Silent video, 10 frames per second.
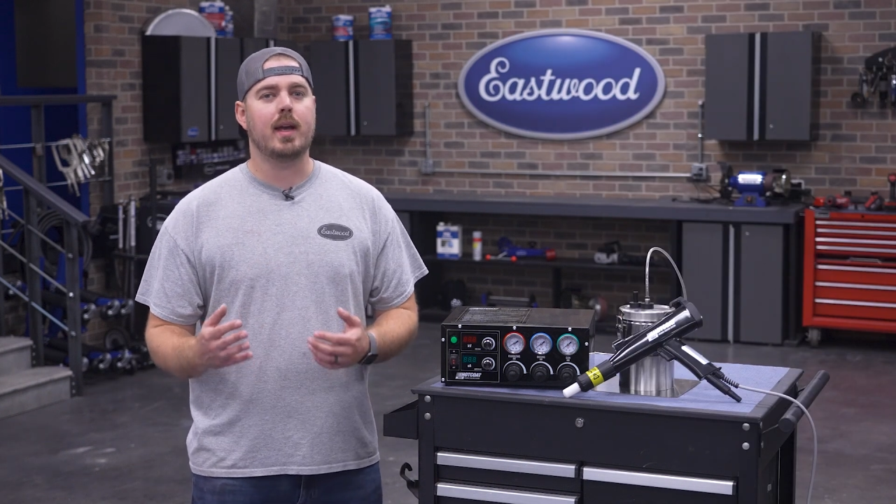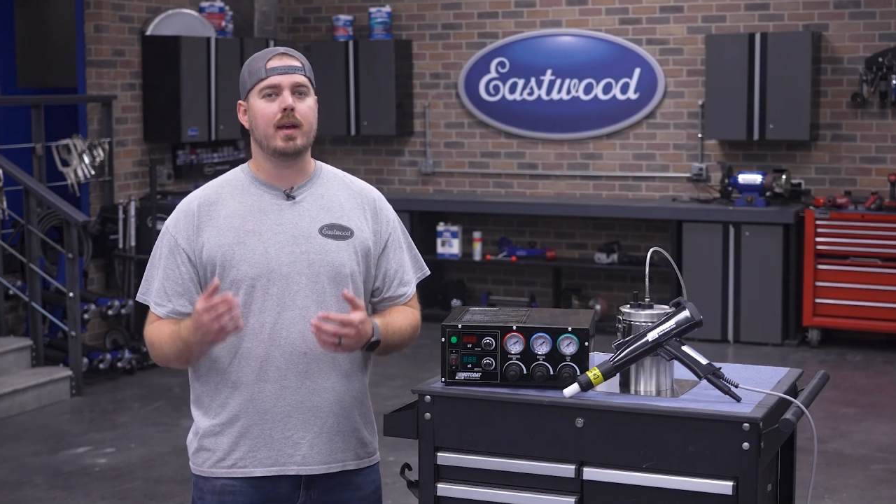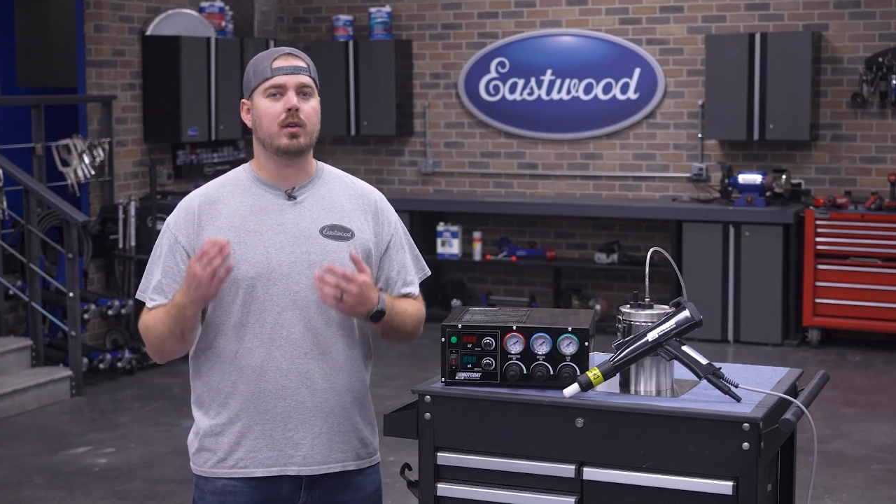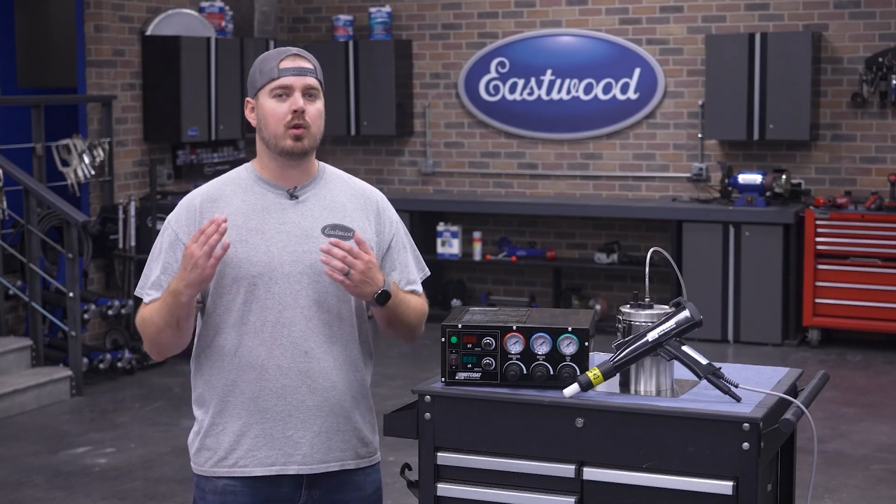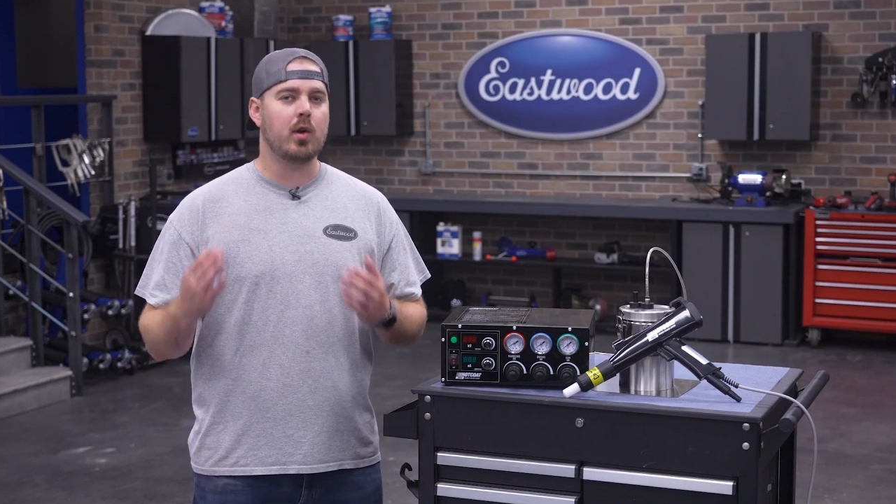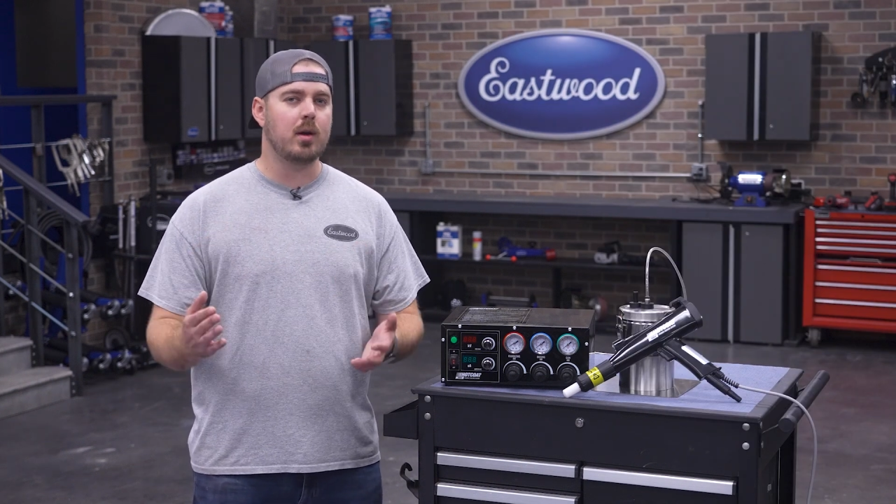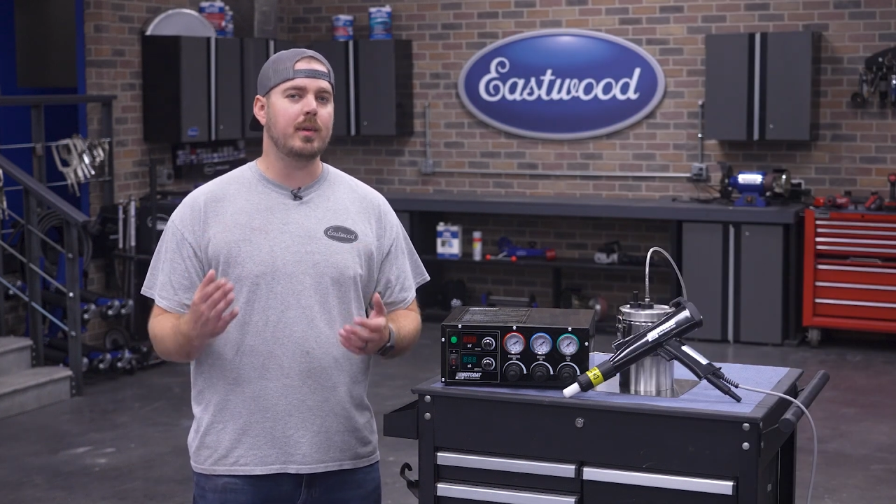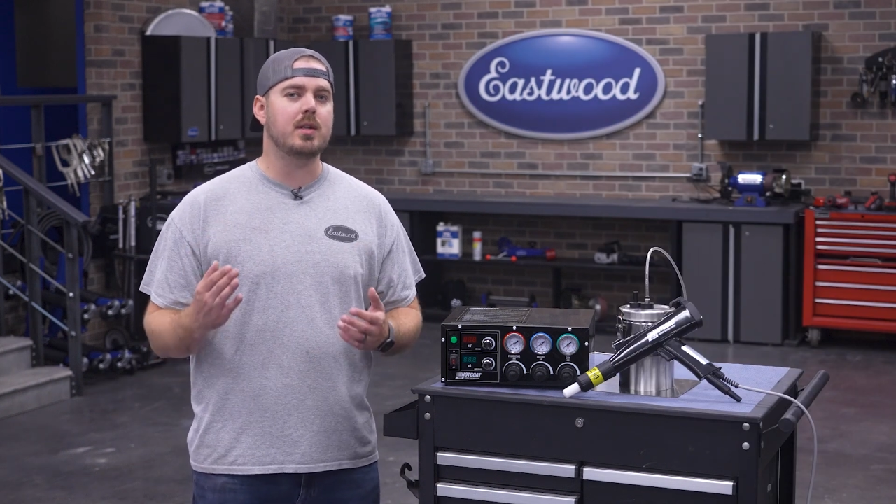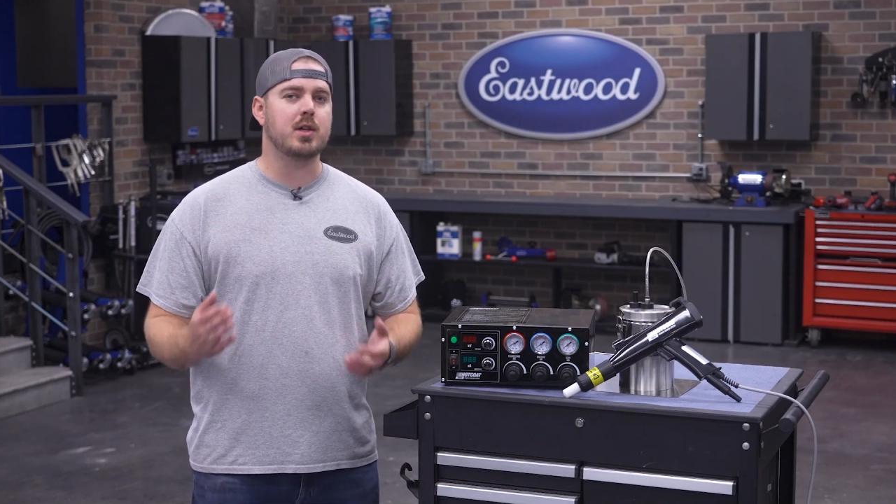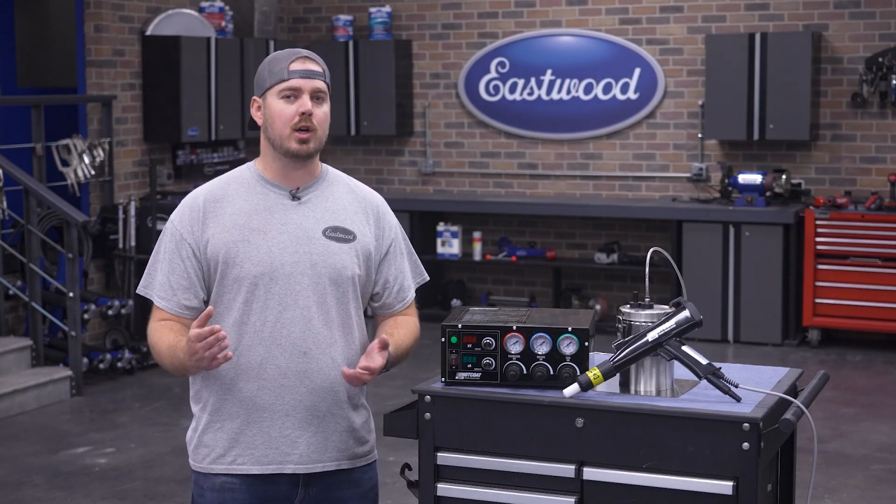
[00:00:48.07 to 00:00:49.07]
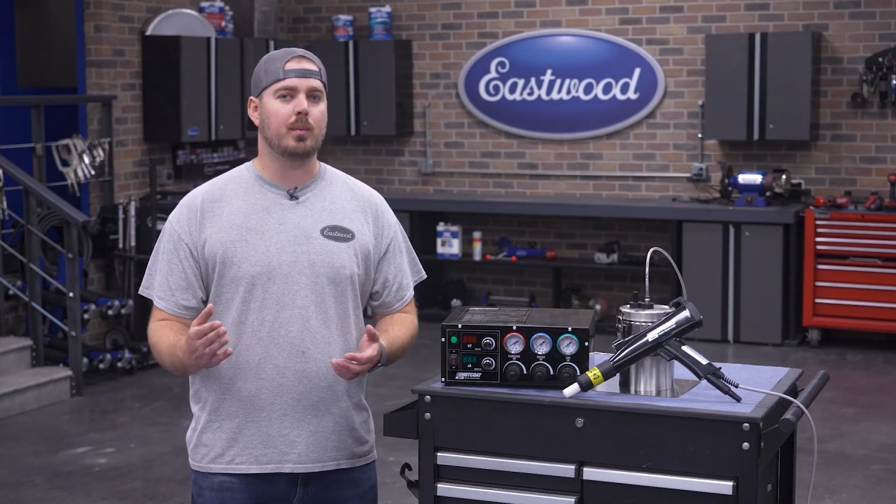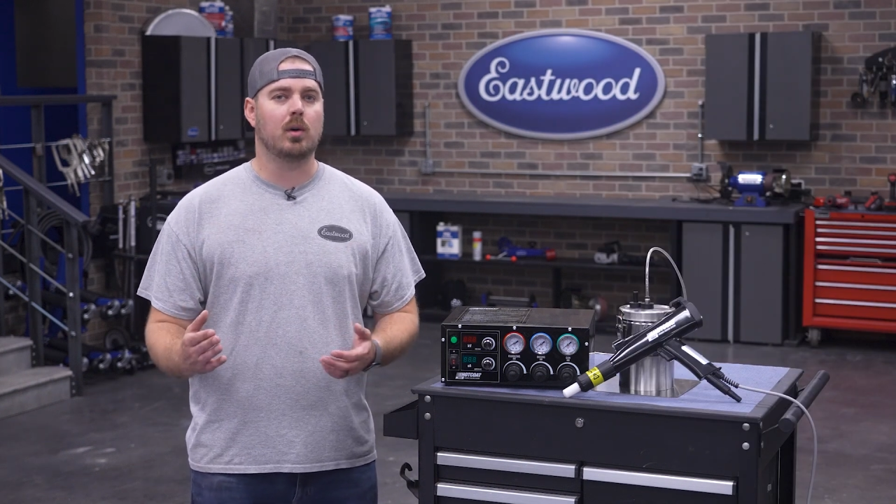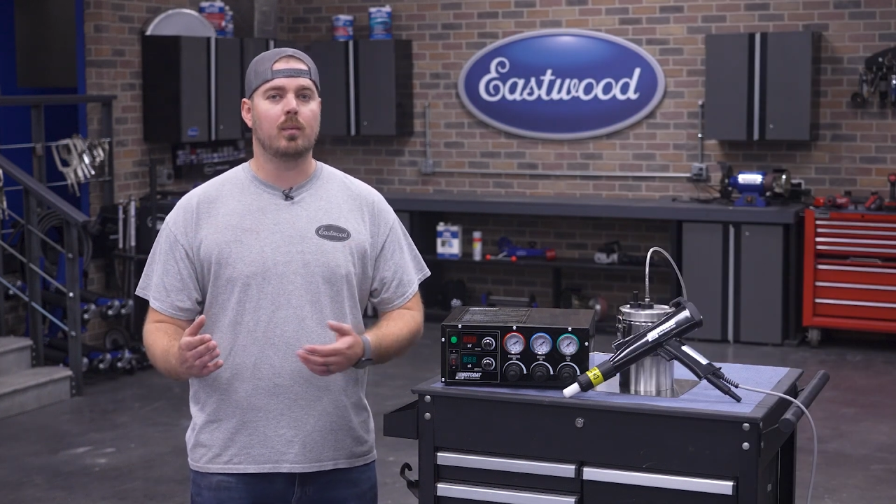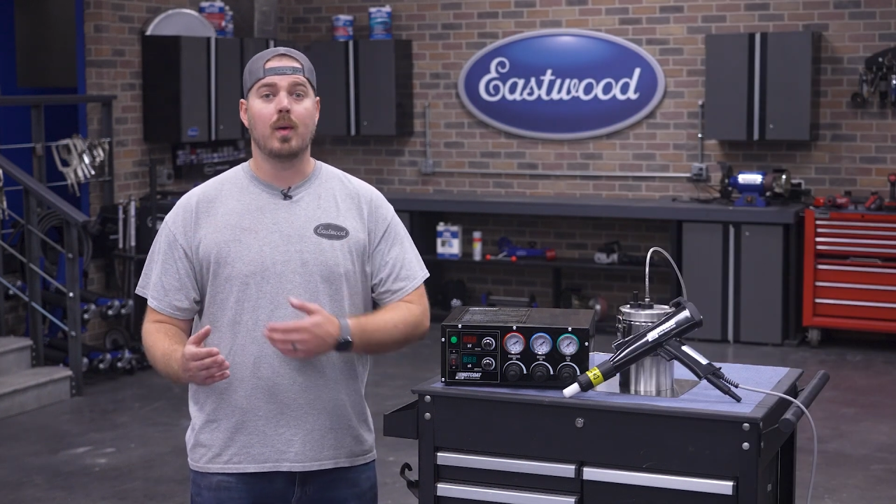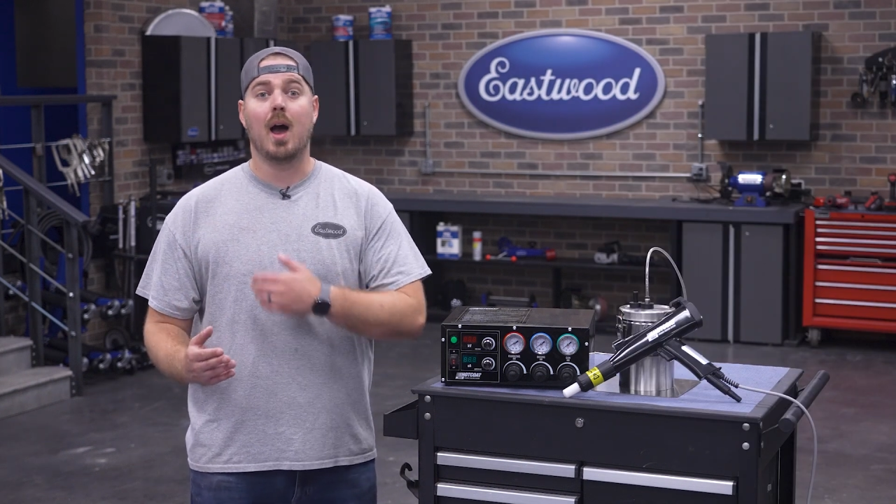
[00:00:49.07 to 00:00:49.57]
get incredibly durable,